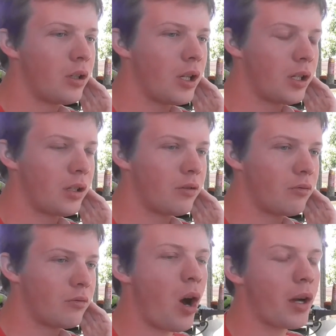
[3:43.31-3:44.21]
and
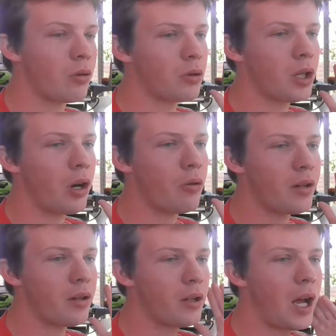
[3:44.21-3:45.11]
Michael told
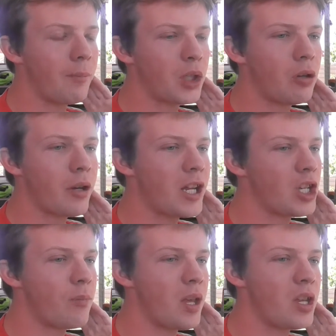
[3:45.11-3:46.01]

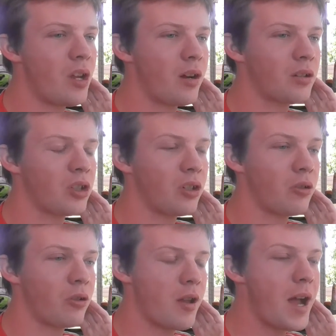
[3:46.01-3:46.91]
AGP's youngsters
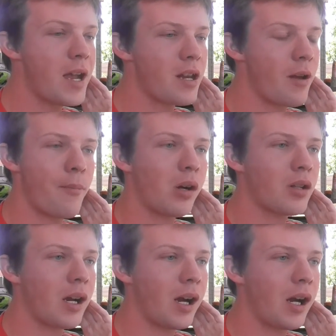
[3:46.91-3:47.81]
to create a
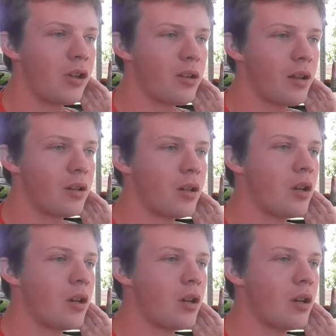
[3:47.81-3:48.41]
montage that